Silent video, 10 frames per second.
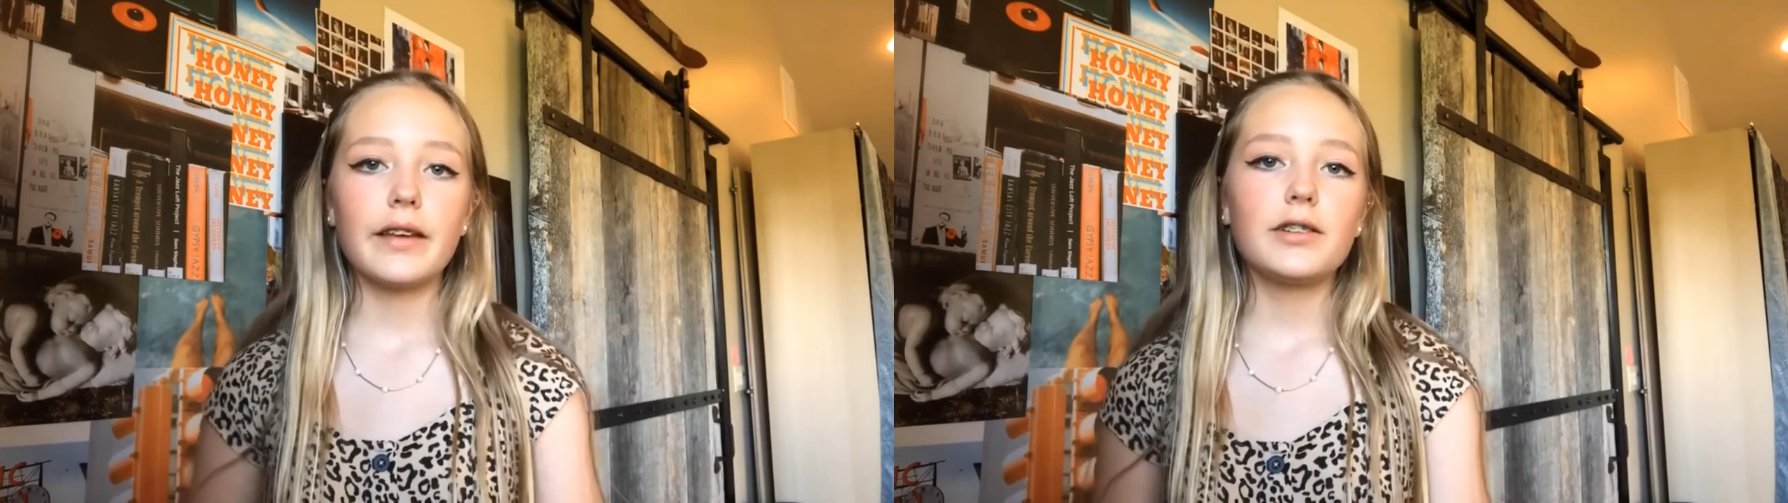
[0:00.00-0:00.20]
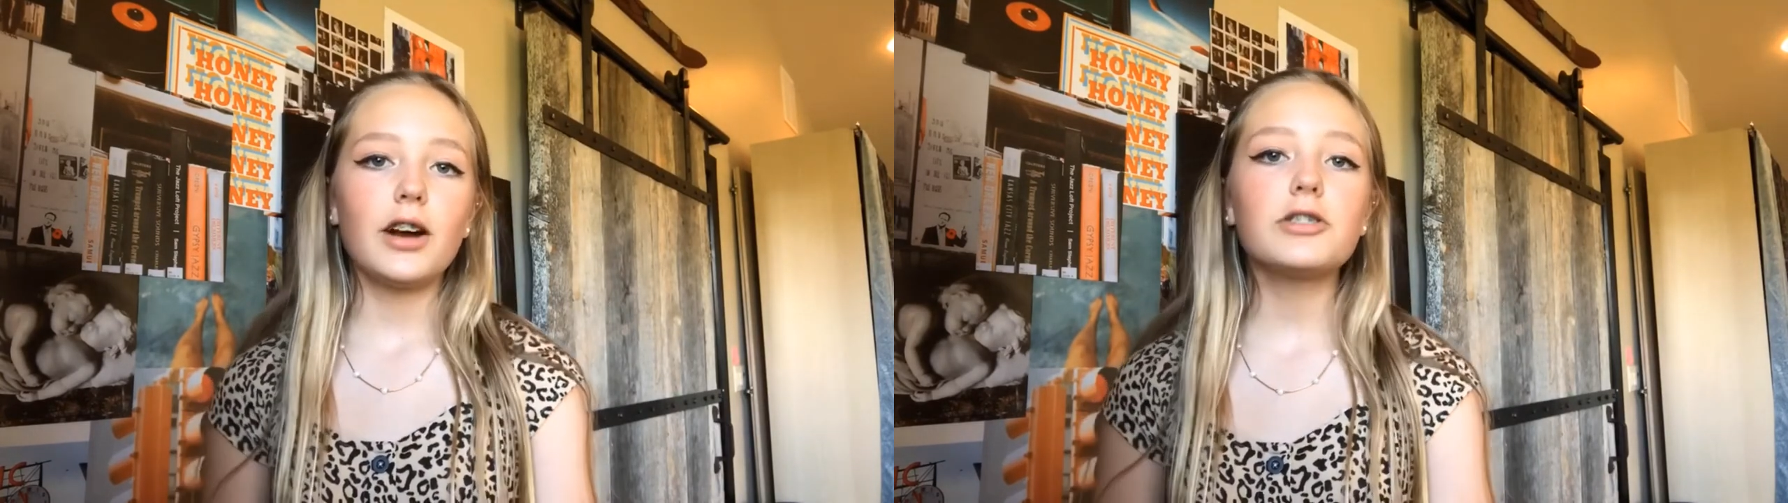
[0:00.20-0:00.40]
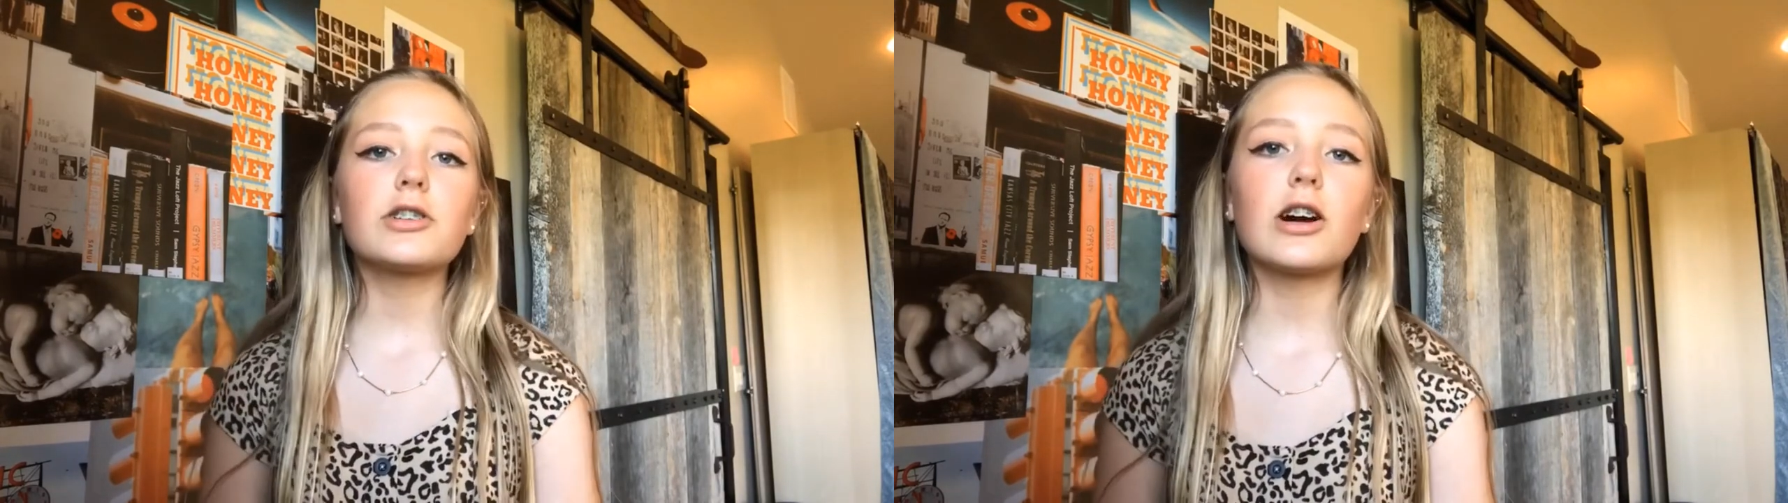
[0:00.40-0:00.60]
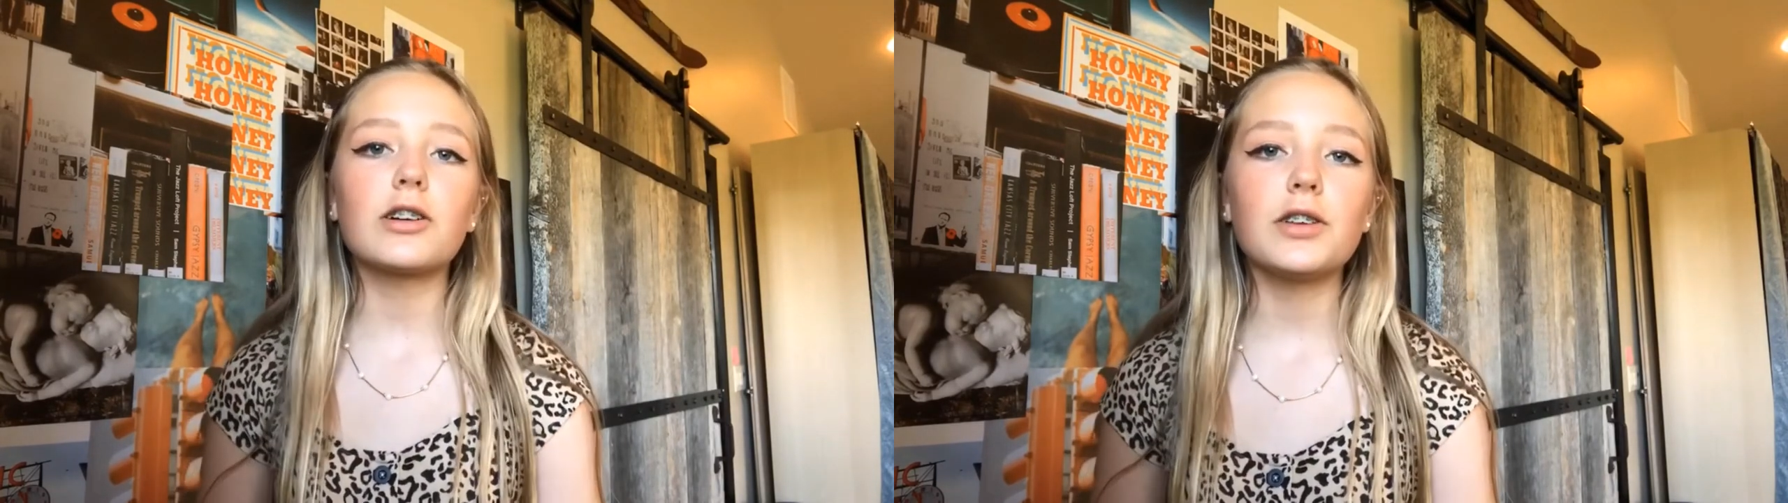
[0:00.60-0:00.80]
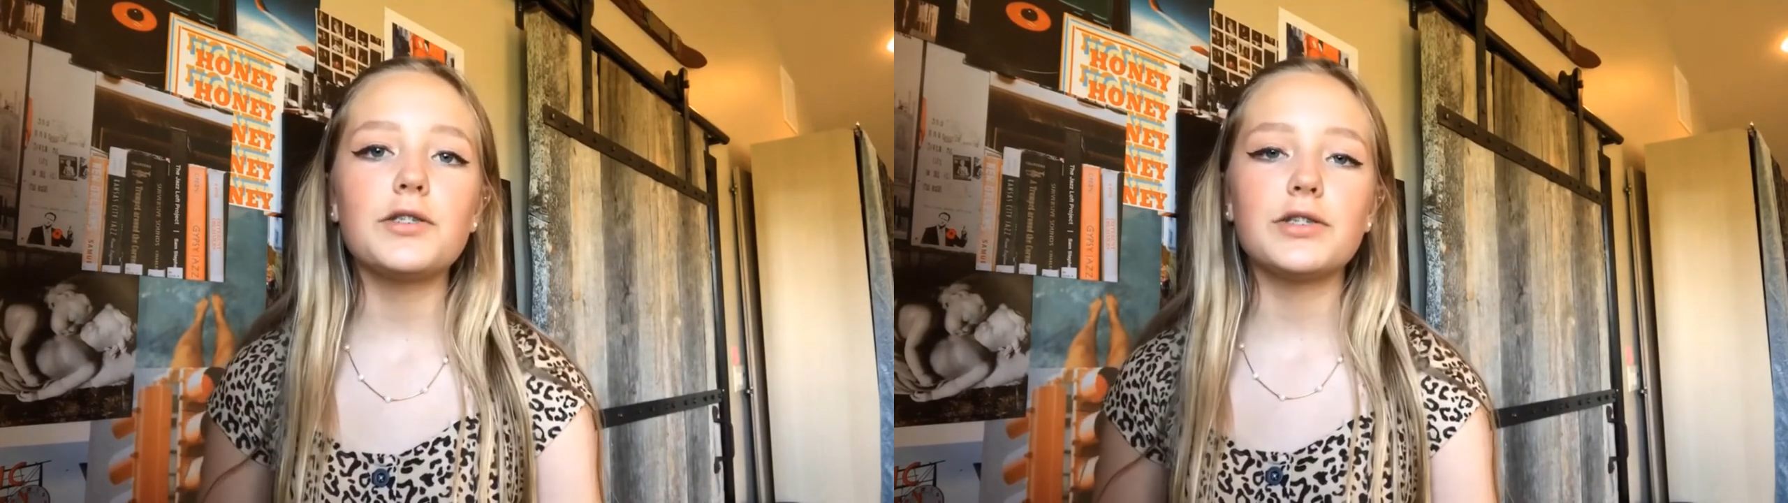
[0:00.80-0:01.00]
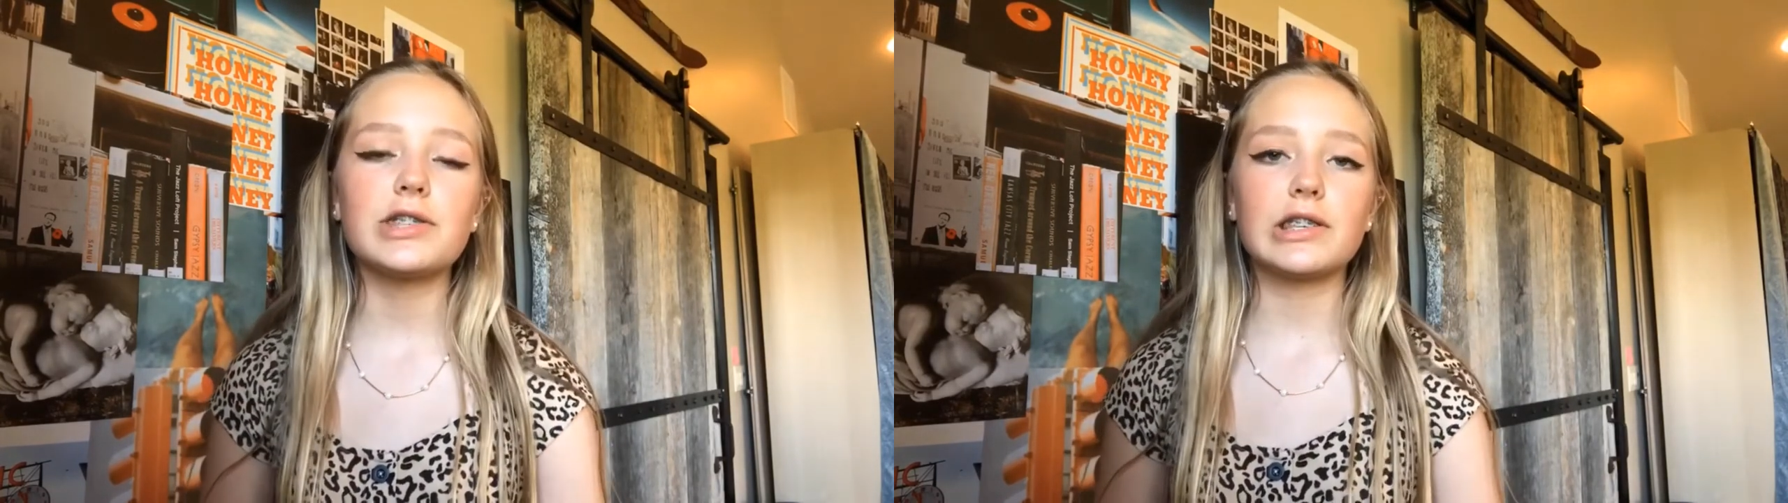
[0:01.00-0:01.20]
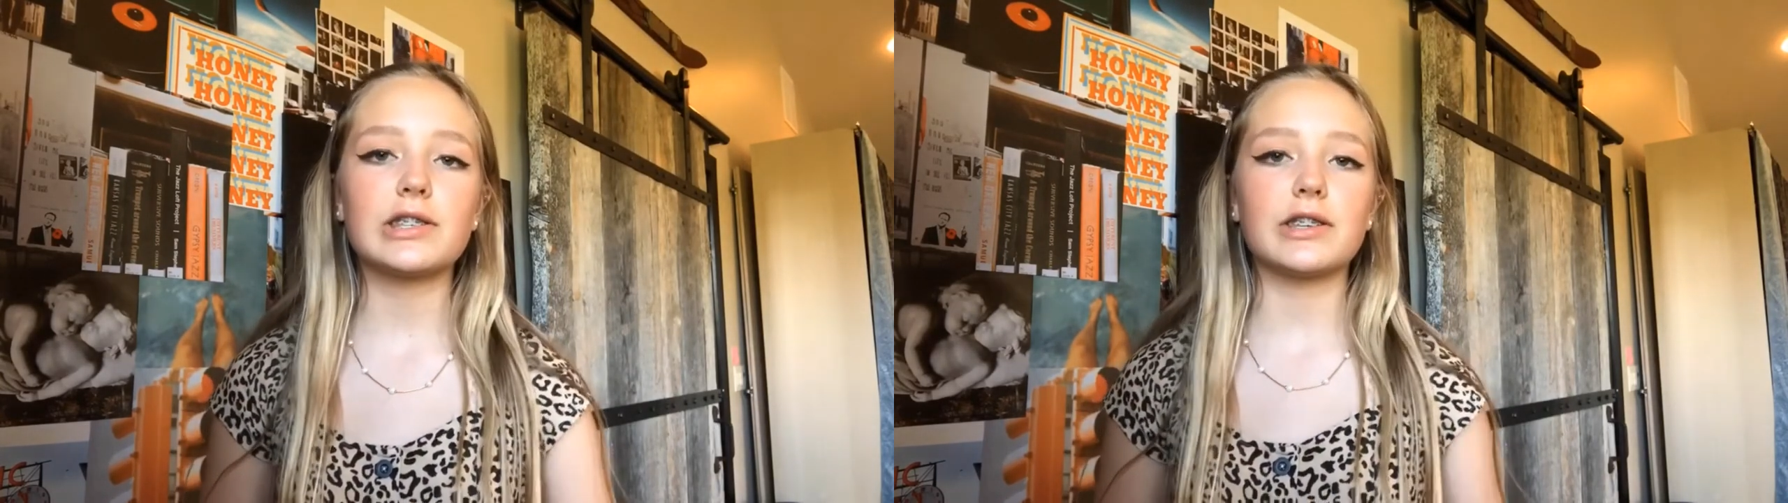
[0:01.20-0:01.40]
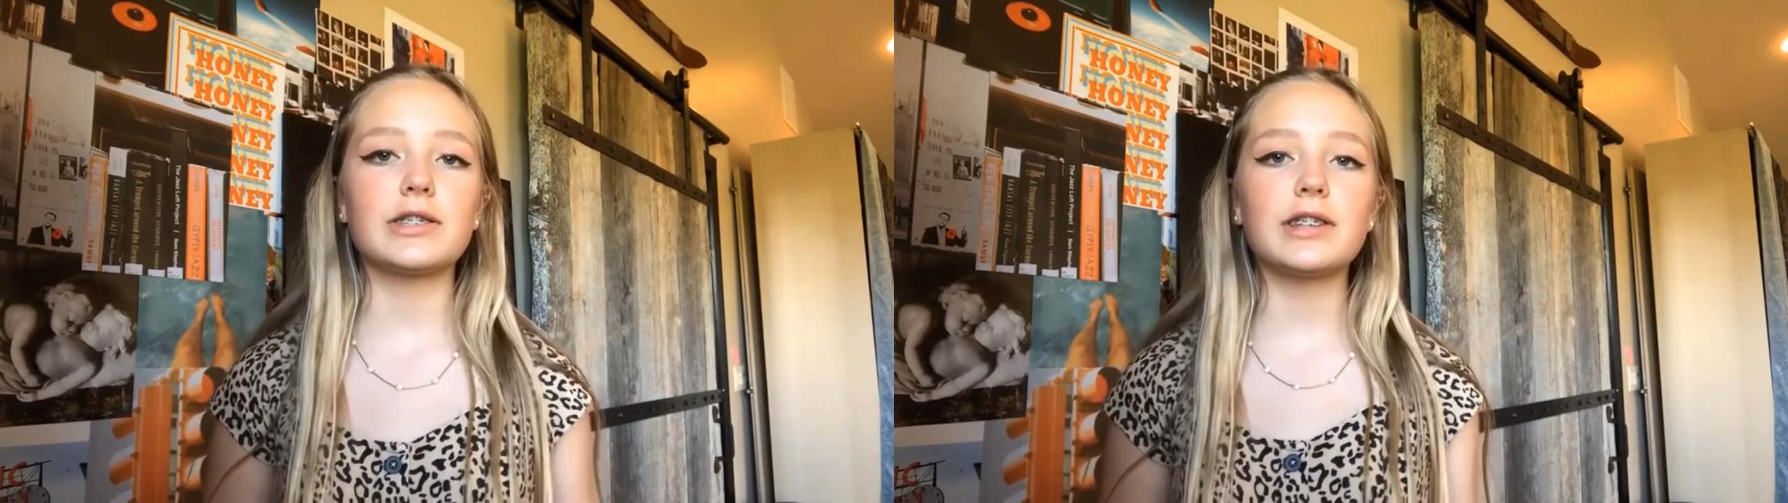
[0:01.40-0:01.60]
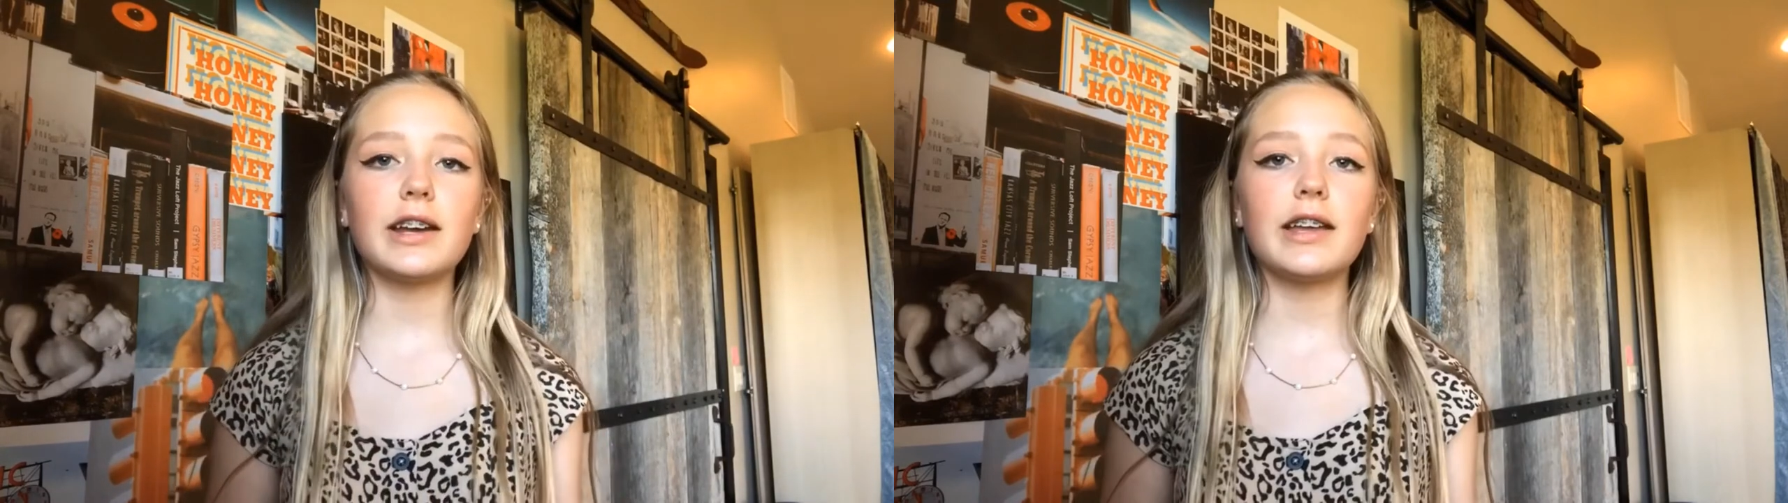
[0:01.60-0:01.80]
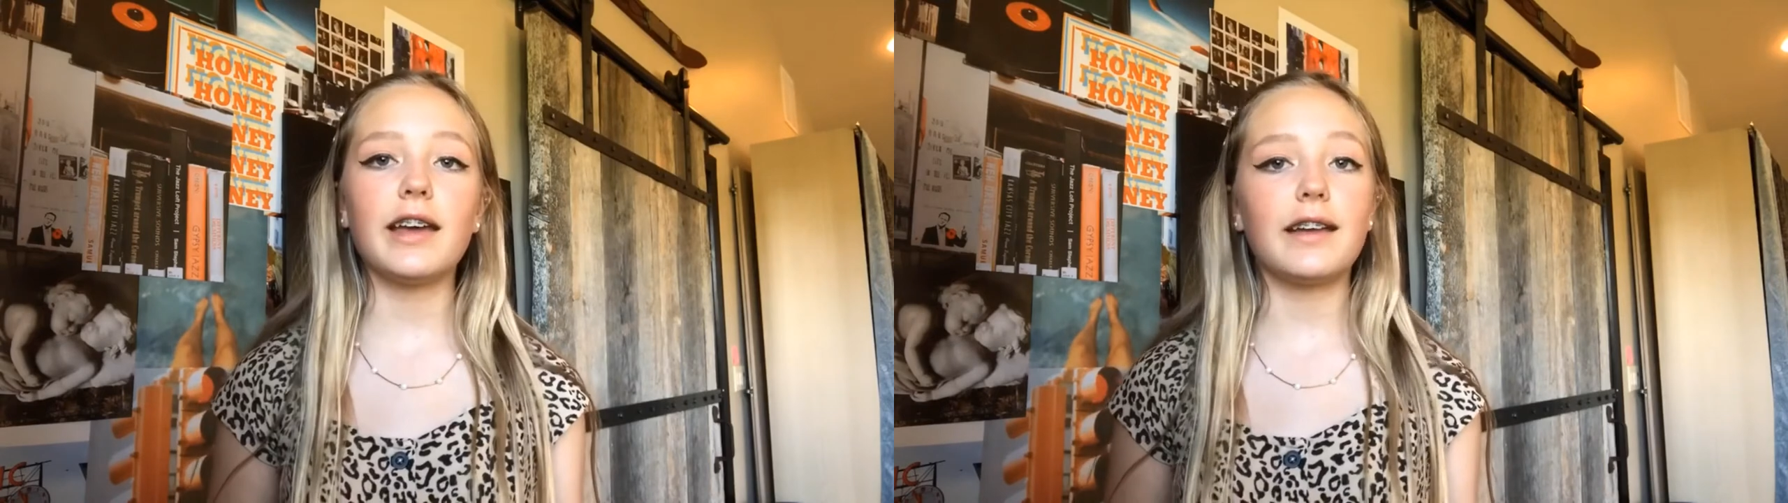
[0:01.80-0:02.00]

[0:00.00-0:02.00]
Dr. Harlow used this to study,